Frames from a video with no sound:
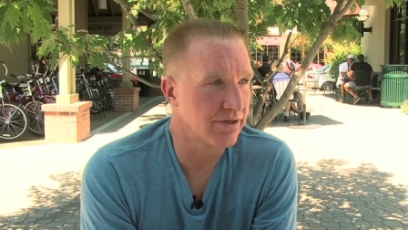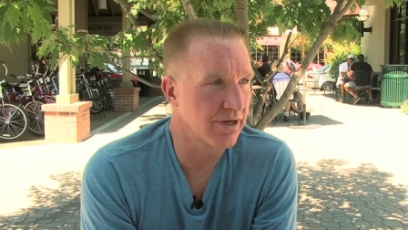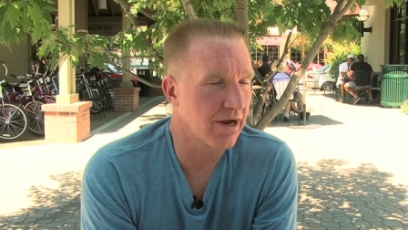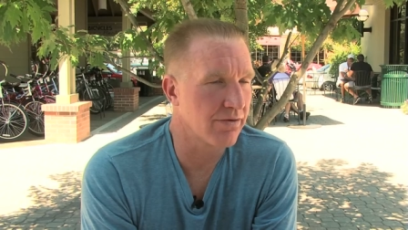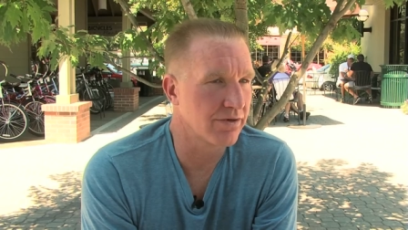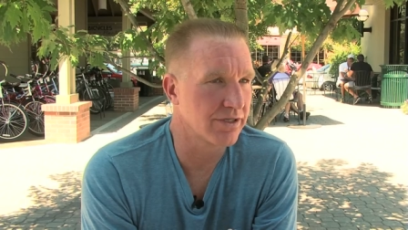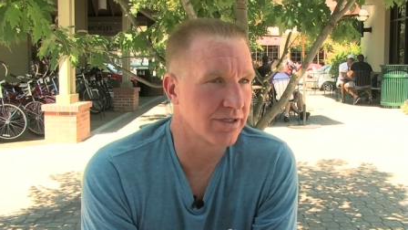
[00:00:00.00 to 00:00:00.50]
I
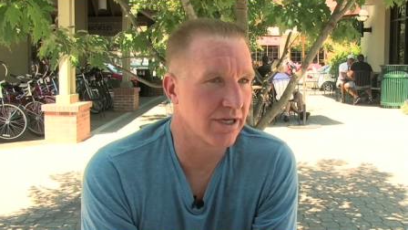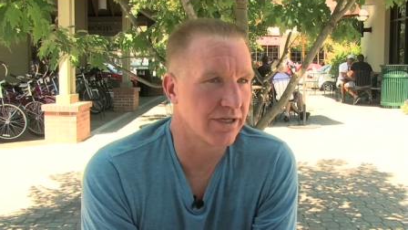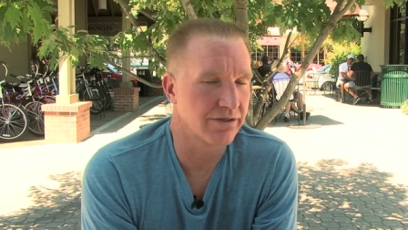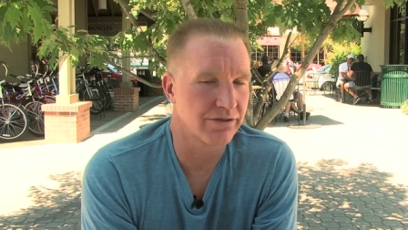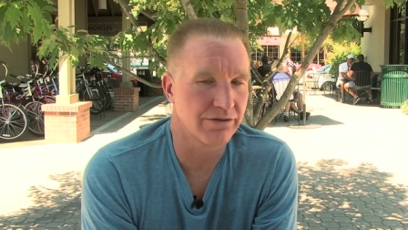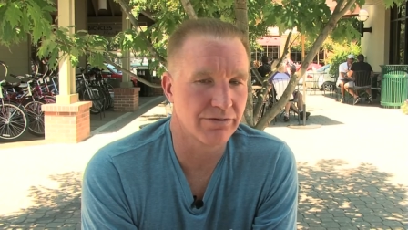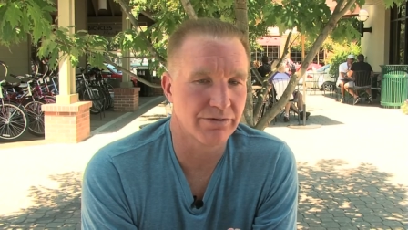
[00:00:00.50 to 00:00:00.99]
always say
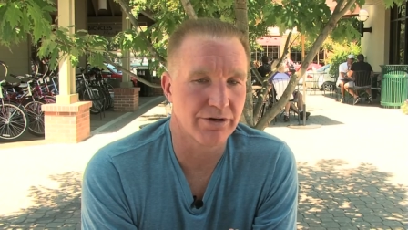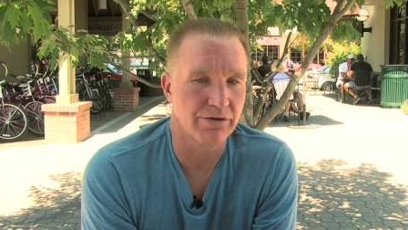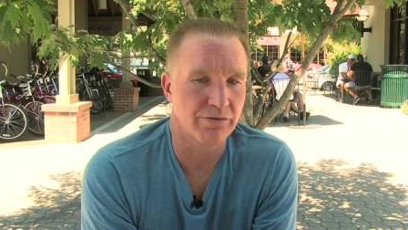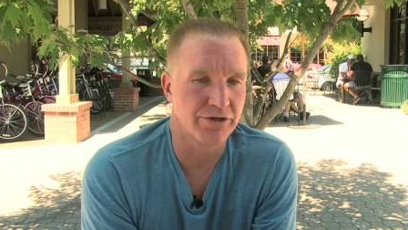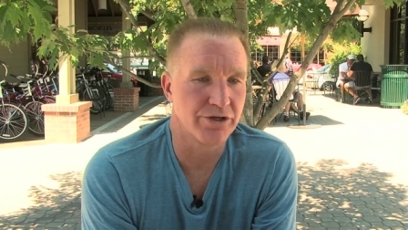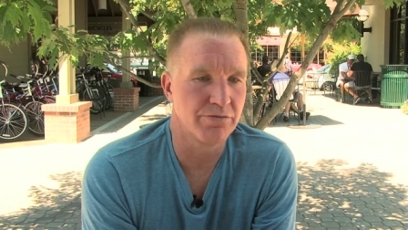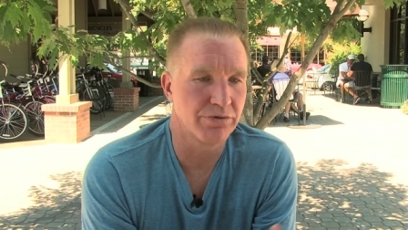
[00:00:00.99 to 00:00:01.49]
too, you know,
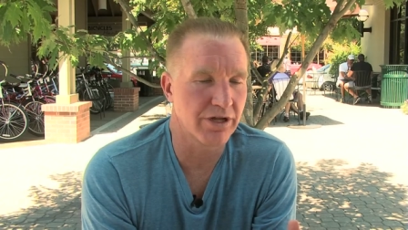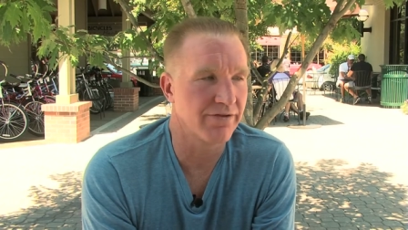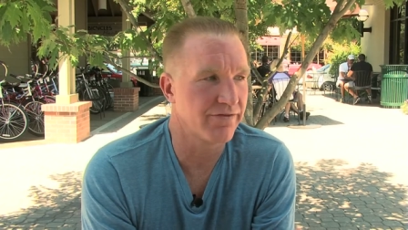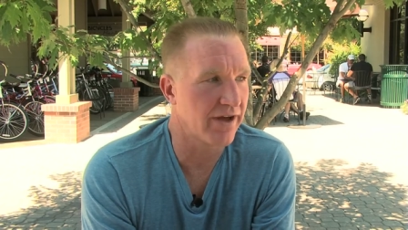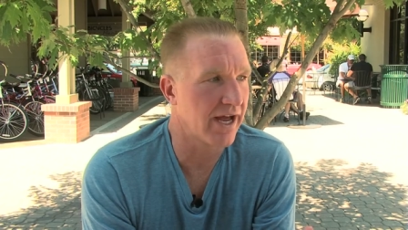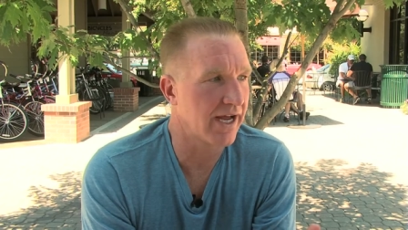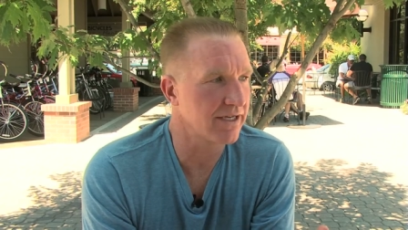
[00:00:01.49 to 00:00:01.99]
when you play
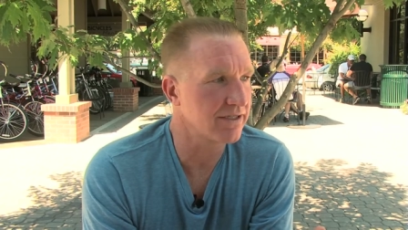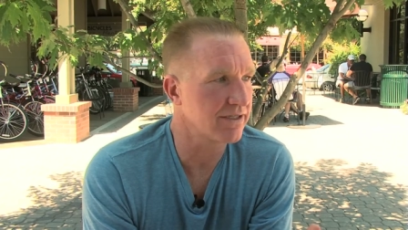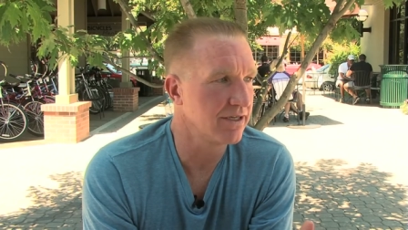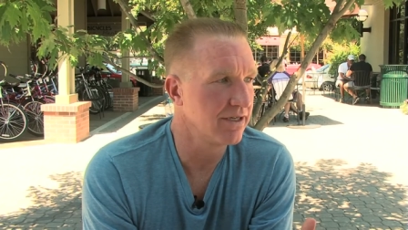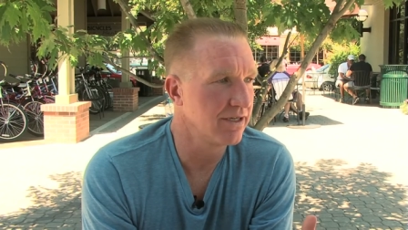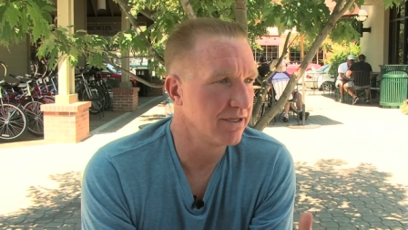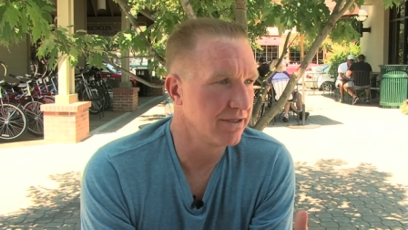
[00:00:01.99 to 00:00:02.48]
fast,
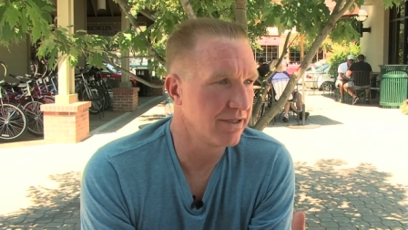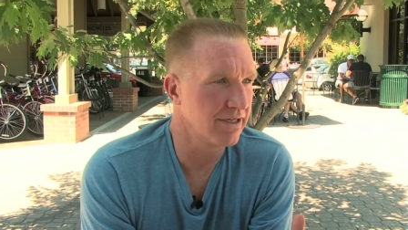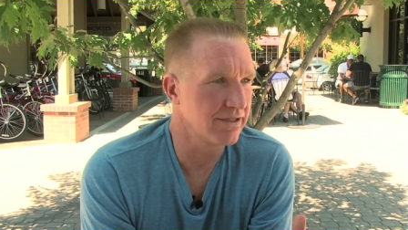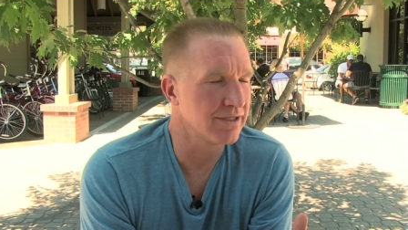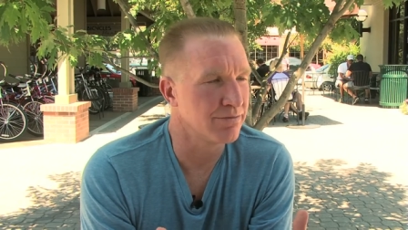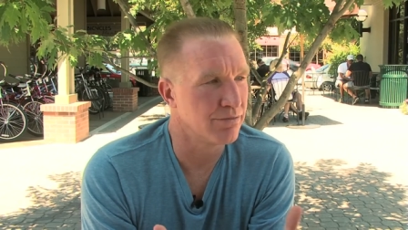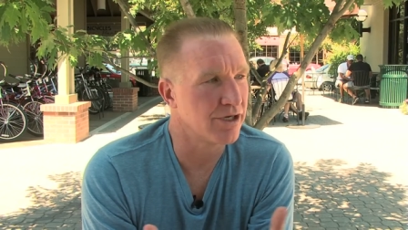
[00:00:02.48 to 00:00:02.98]

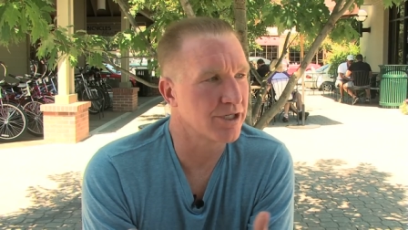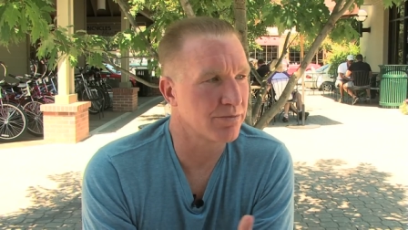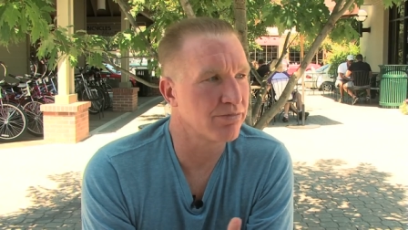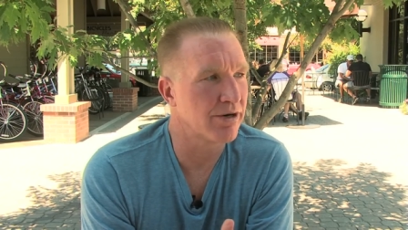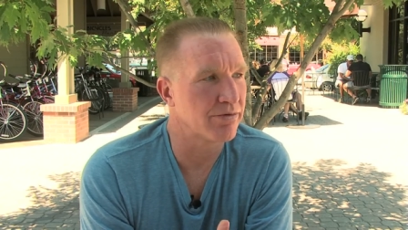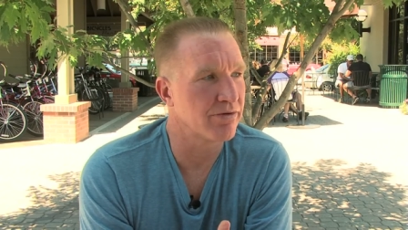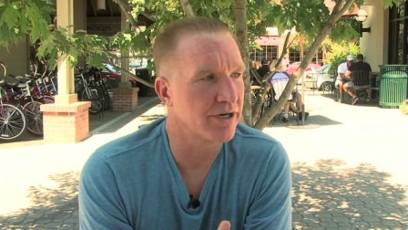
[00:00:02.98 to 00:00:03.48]
there's as much
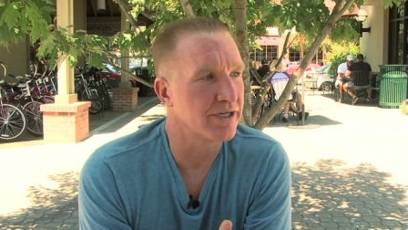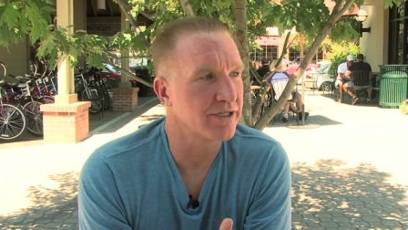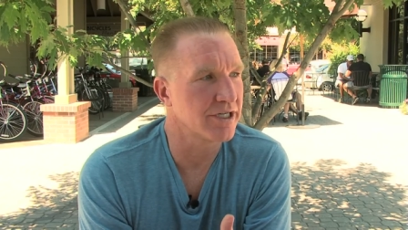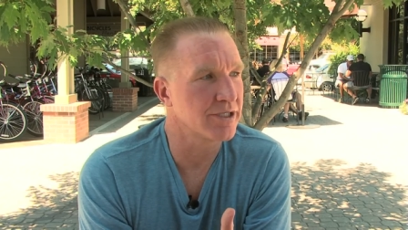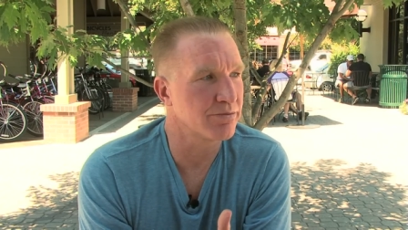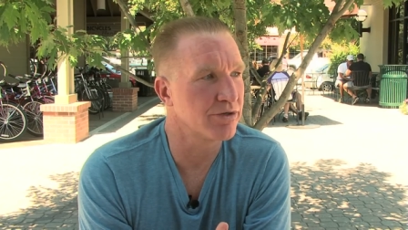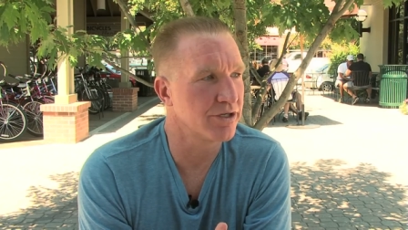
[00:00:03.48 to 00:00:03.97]
preparation
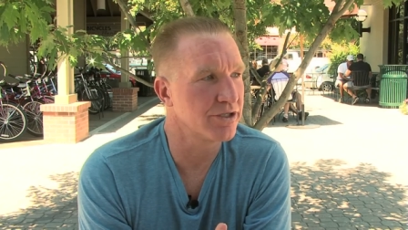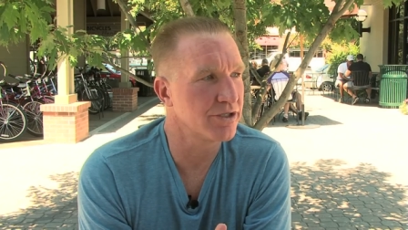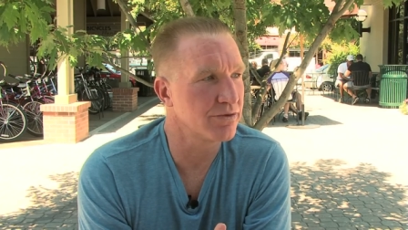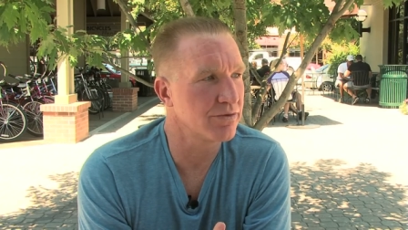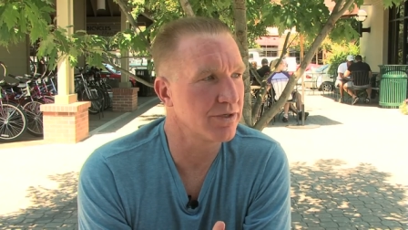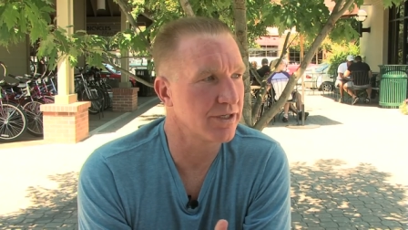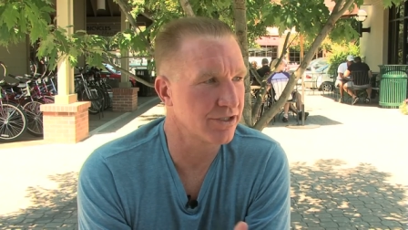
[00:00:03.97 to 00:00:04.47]
that's put
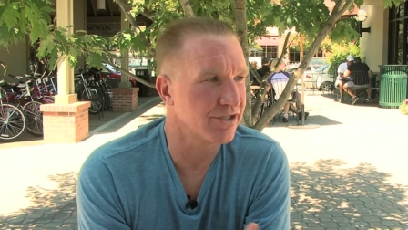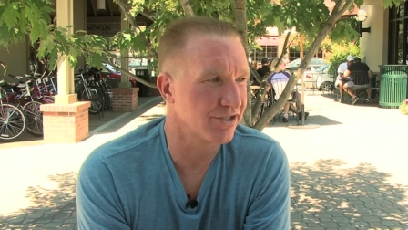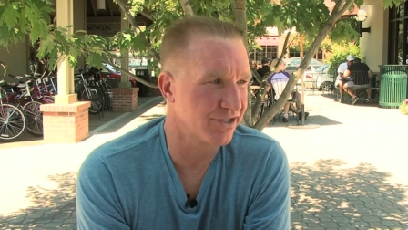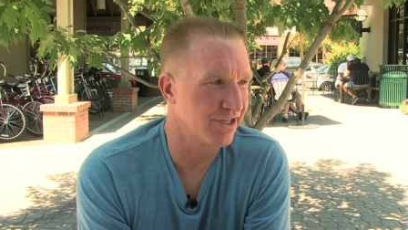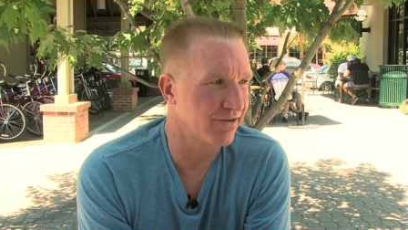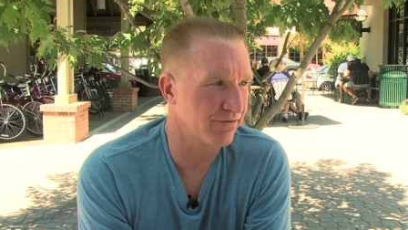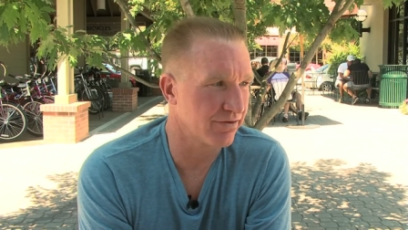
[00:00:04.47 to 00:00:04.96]
into it, it's
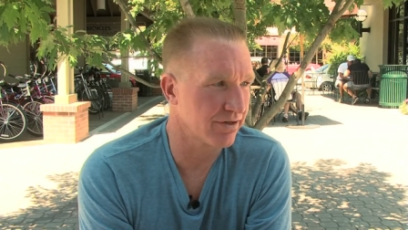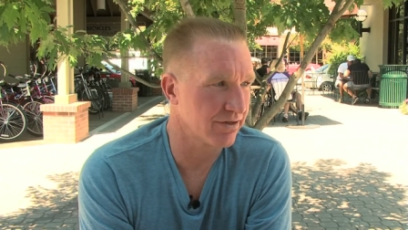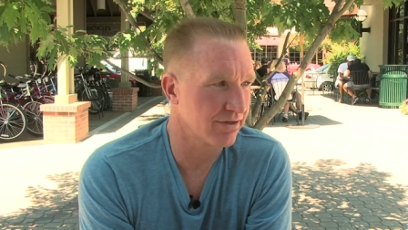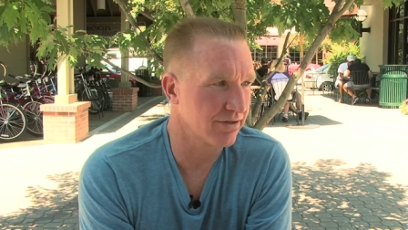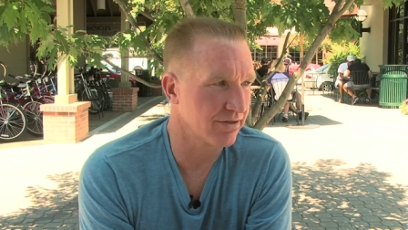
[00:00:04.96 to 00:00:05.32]
just different.